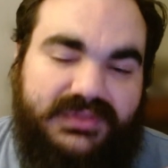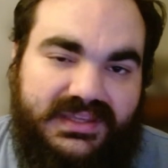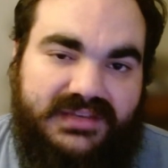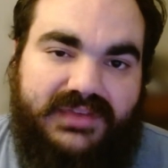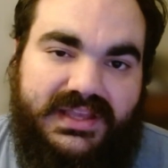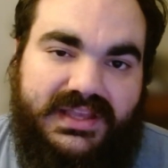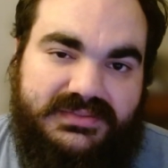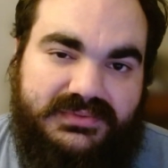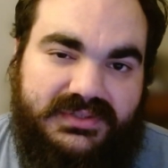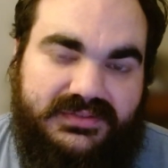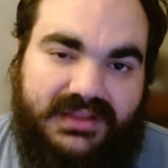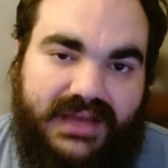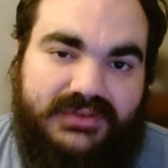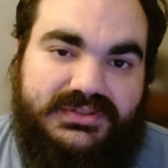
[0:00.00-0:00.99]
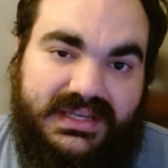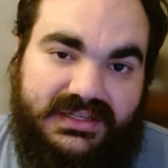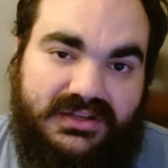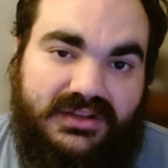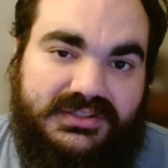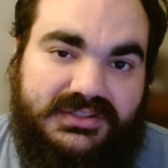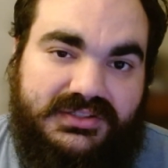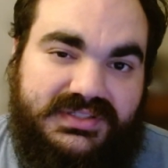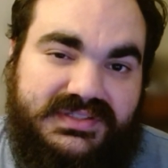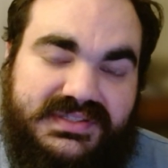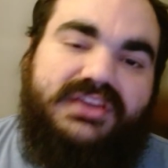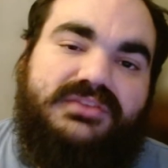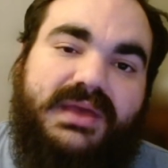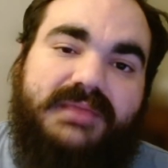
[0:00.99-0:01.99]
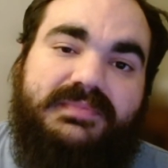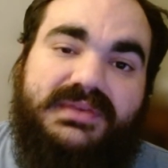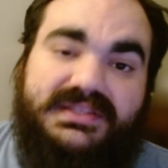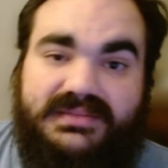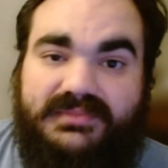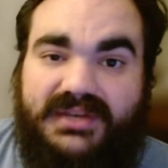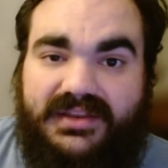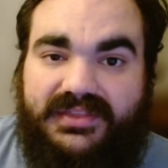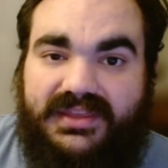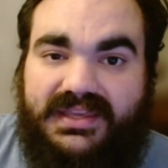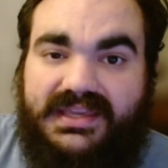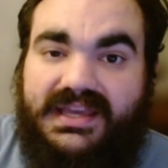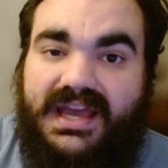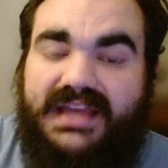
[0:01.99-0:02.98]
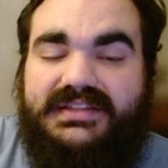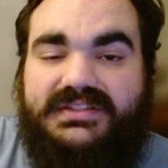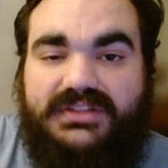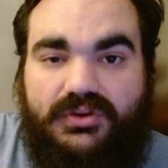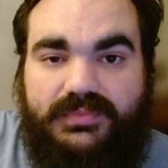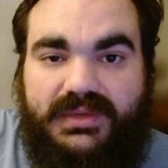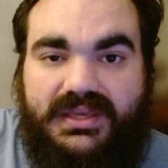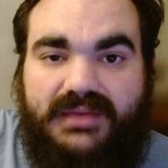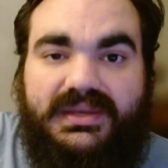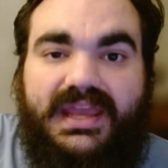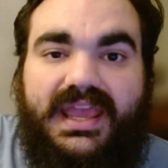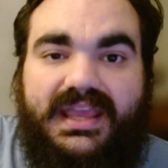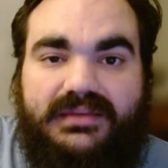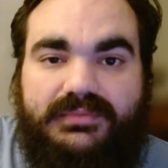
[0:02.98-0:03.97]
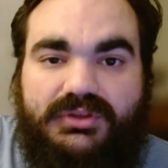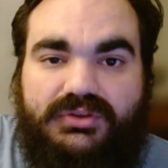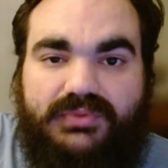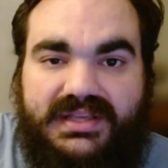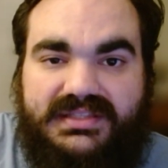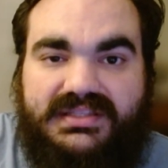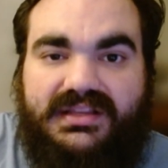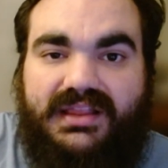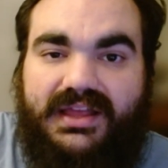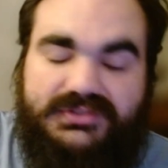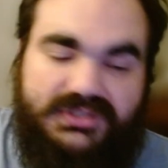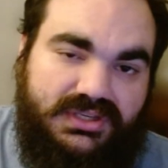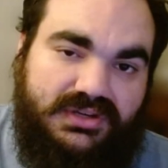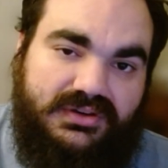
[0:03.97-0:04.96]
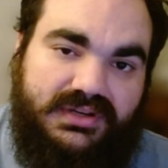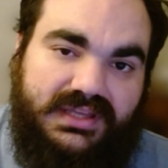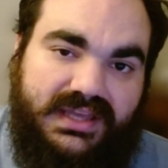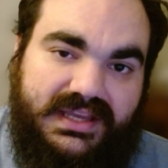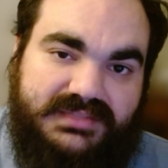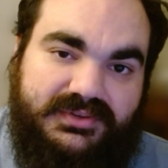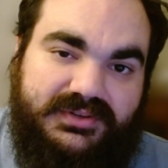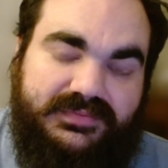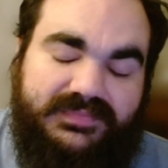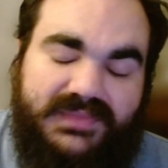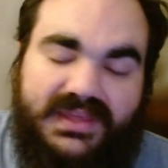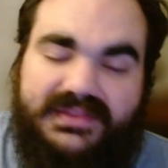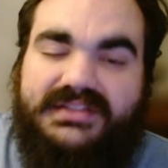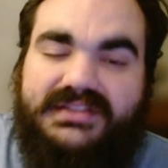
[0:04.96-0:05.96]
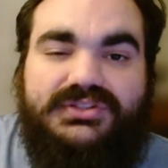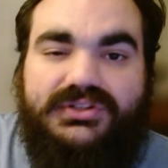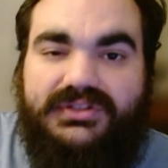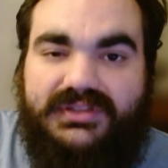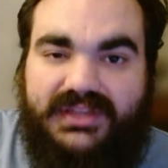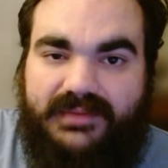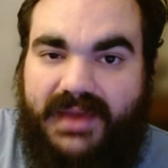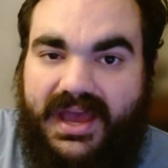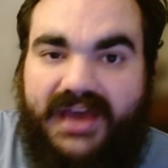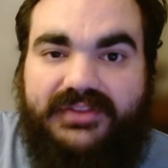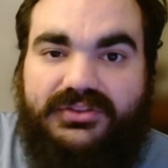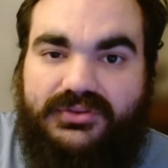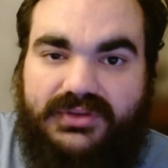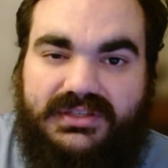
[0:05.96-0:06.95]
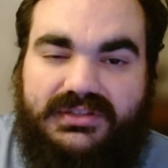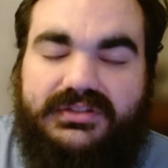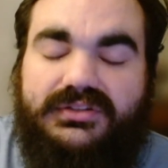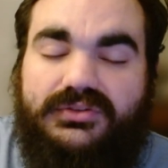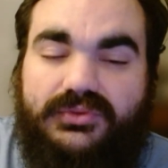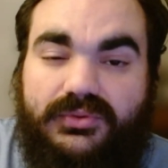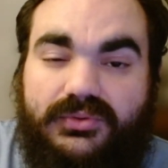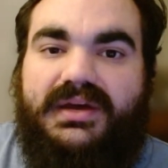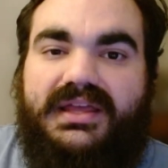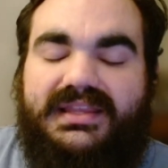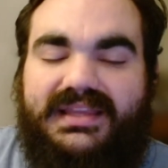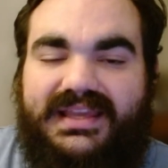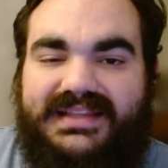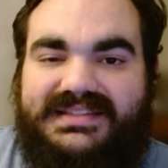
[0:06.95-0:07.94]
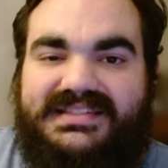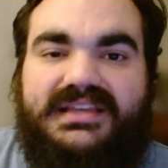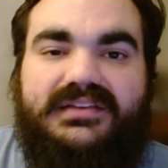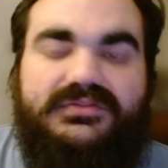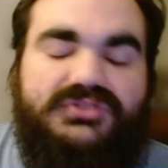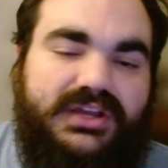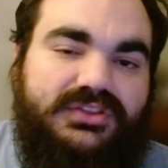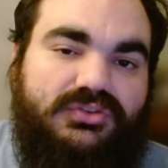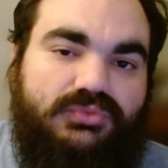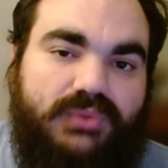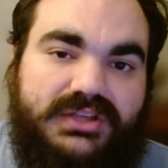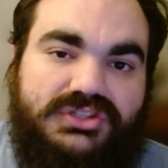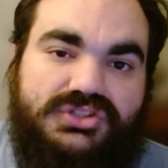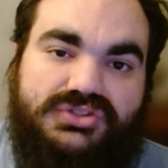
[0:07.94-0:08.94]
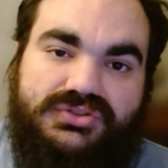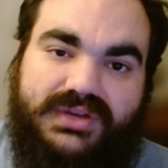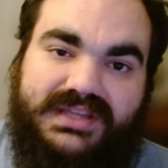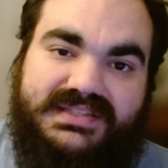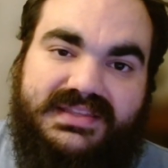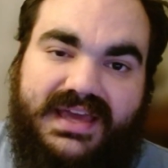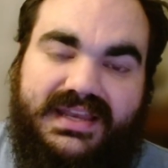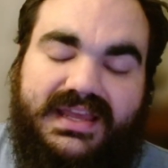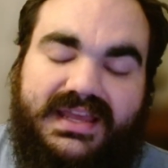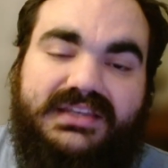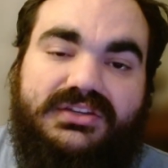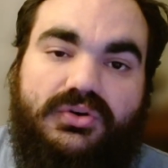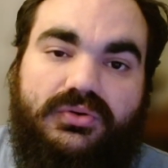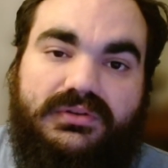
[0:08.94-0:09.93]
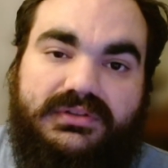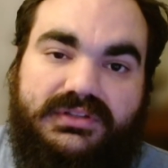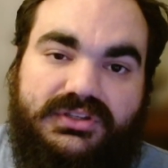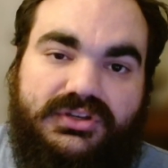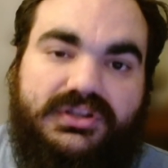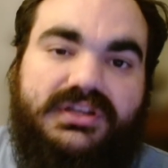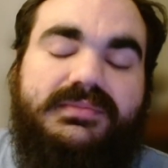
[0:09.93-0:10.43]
with the advancement of cloud technologies. And you might be intimidated thinking, I need to go become an AWS cloud security expert. And that's certainly a path you can do. But instead of trying to rush straight to that that end goal, you're